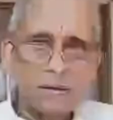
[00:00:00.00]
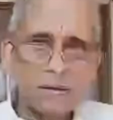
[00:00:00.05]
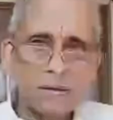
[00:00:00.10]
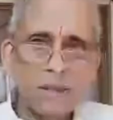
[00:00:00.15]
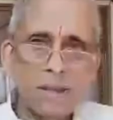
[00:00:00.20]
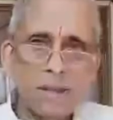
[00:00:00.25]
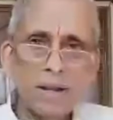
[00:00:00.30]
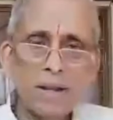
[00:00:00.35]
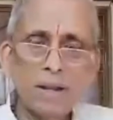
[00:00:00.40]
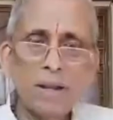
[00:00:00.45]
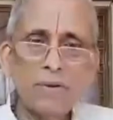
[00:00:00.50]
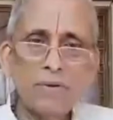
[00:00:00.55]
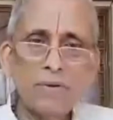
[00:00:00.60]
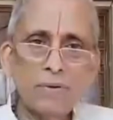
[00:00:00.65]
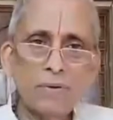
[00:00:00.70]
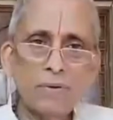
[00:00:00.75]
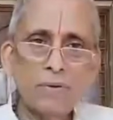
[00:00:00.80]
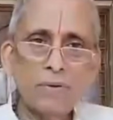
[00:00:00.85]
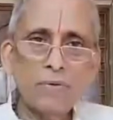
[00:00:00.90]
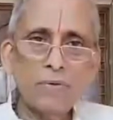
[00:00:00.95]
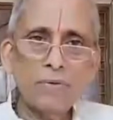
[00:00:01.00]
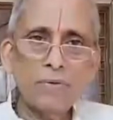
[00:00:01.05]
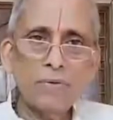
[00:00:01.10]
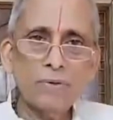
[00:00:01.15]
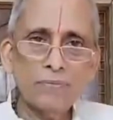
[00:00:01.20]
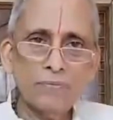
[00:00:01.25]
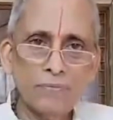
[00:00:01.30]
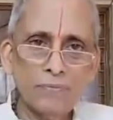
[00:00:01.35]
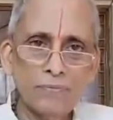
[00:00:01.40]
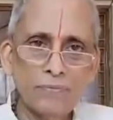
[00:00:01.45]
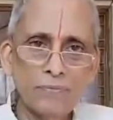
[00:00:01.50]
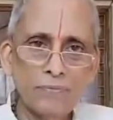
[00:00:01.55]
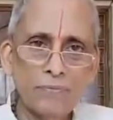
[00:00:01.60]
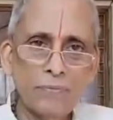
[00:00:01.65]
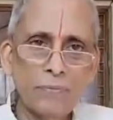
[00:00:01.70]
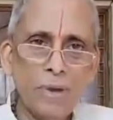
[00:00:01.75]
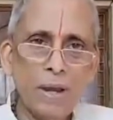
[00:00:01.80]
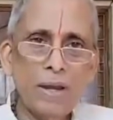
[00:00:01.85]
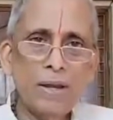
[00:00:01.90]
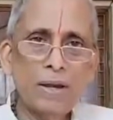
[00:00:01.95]
then there is no use of
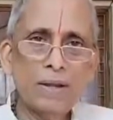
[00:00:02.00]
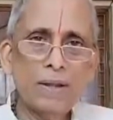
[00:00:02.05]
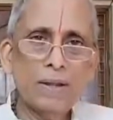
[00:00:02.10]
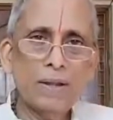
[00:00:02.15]
mind.